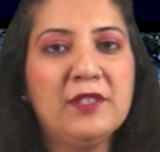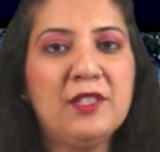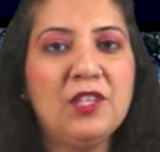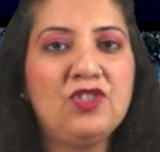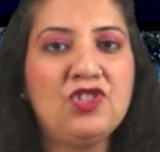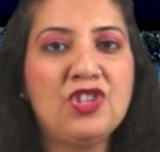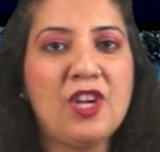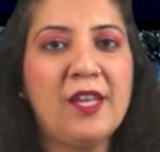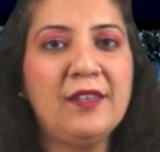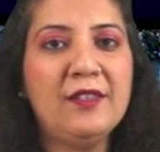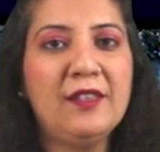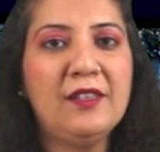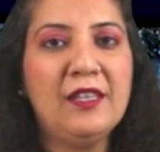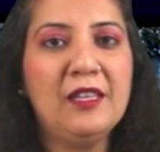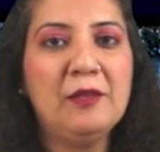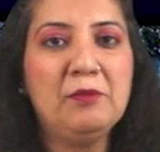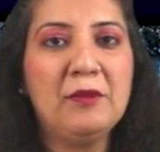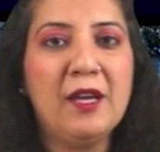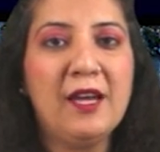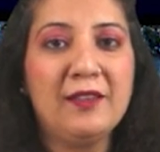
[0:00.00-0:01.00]
This is Chandni
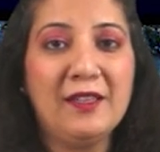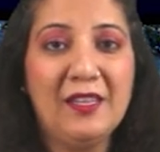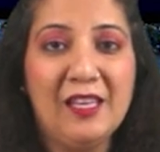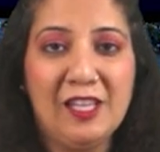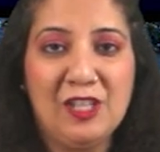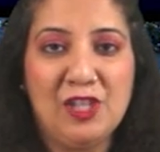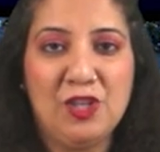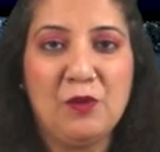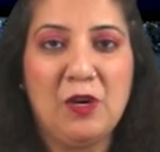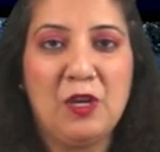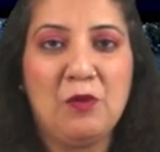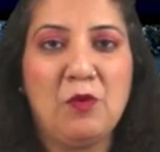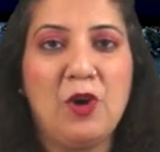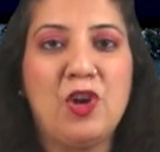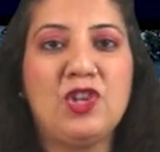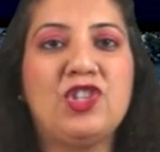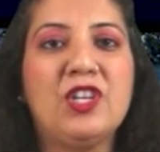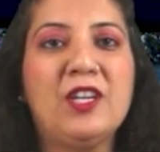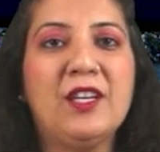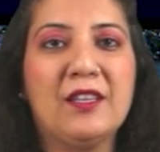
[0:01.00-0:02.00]
Nebnani and you are
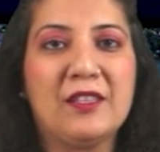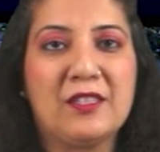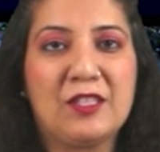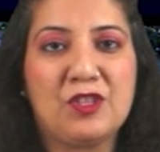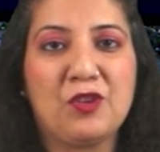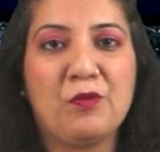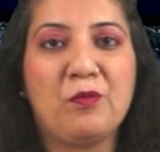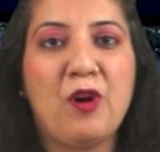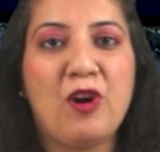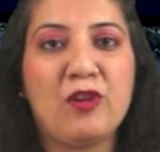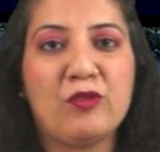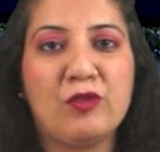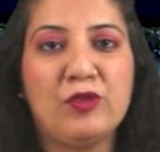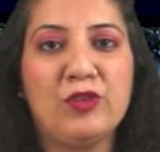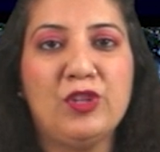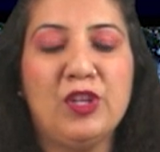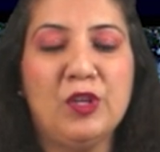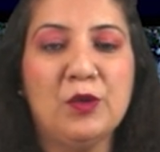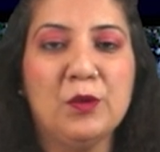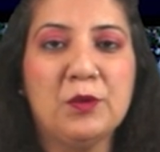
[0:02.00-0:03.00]
watching It's Tomorrow
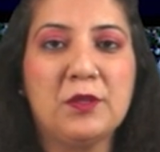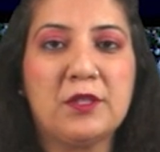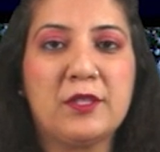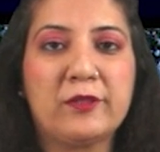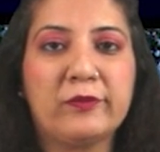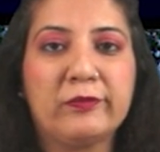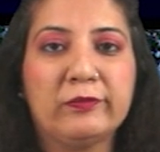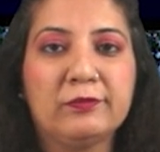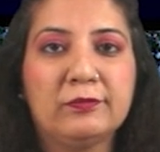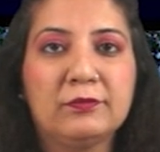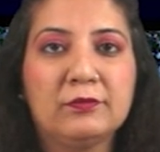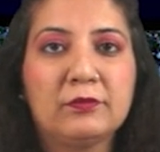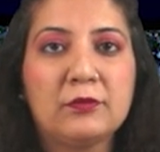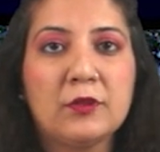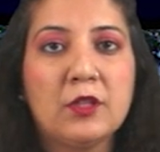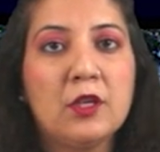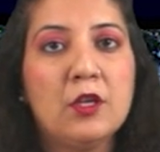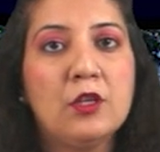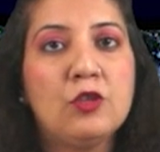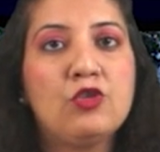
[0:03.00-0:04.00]
News.
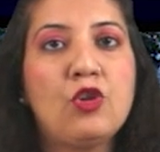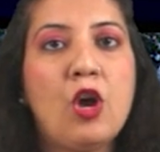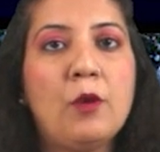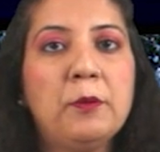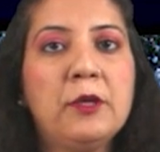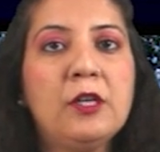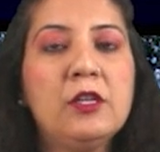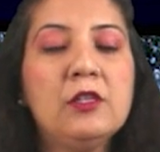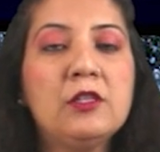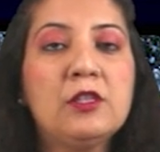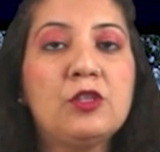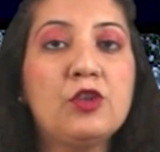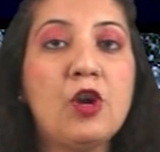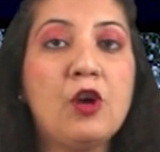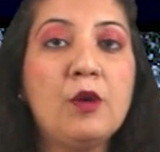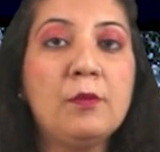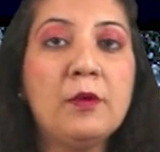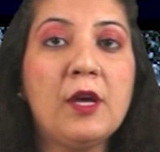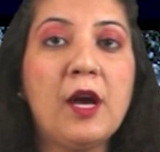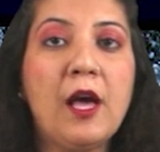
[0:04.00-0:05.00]
Tropical
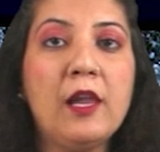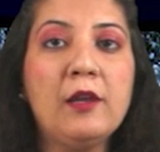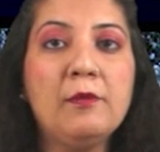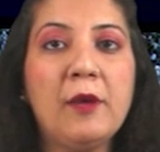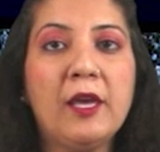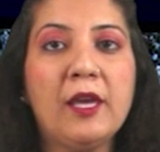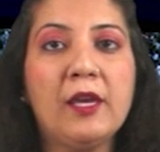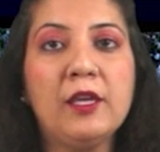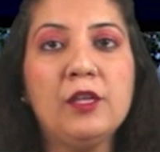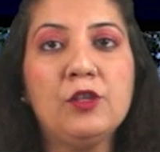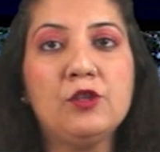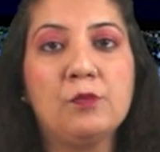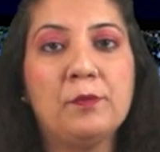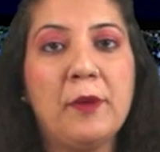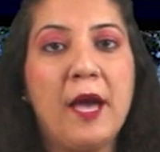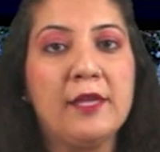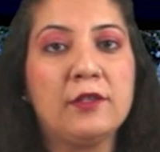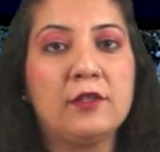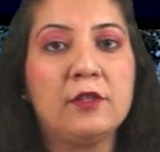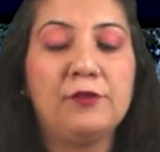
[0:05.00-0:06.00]
storm Kalmaegi to
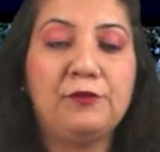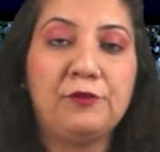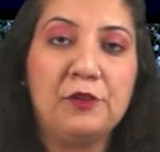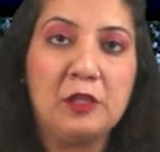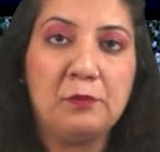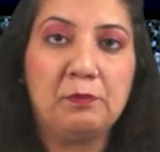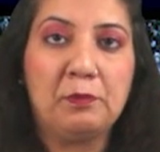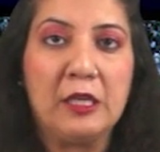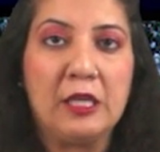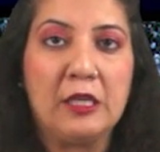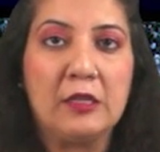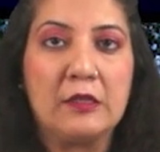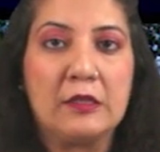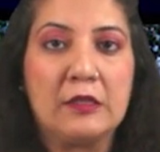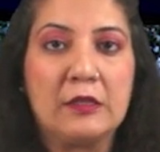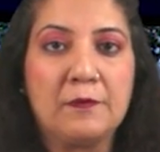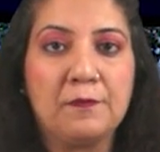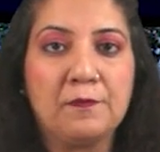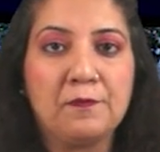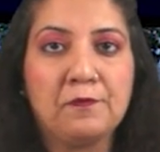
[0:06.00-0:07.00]
batter
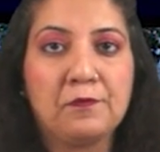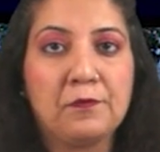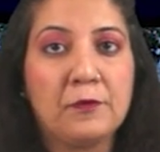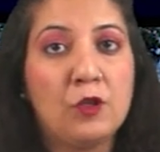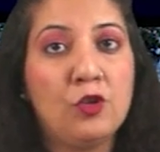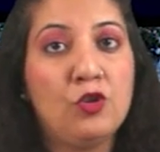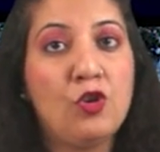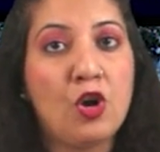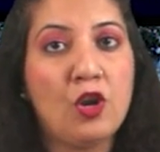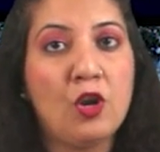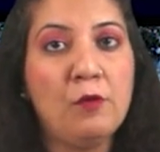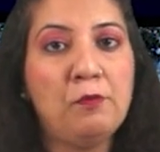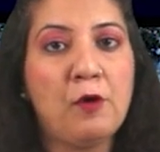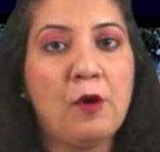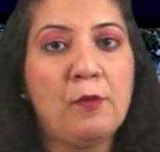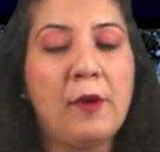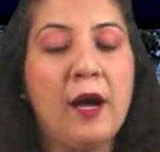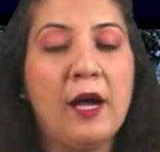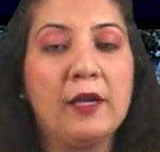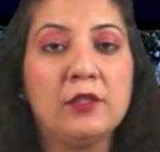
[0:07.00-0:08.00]
Philippines. Europe
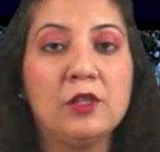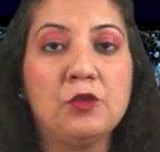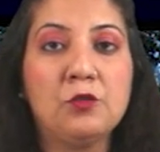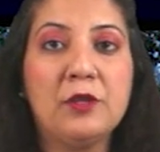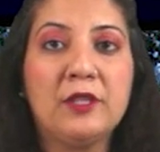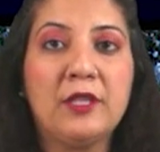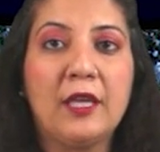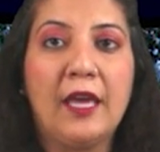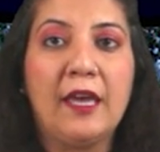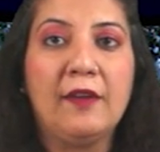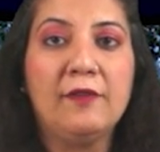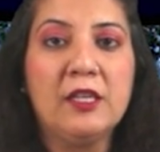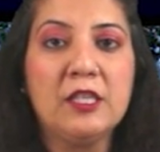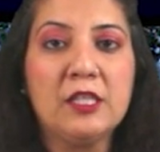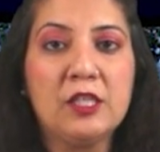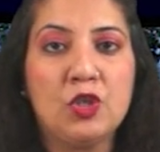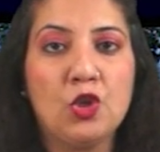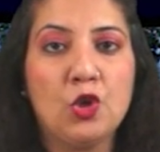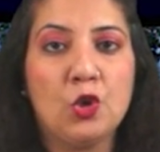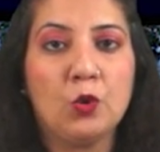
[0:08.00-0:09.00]
bombarded with heavy
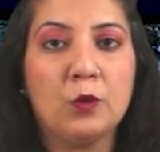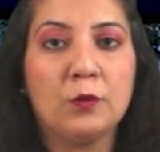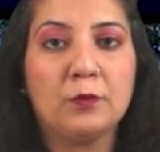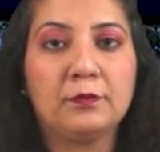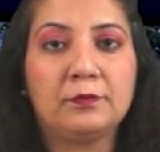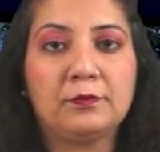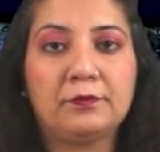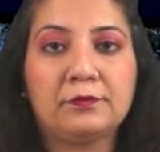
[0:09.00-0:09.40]
snow.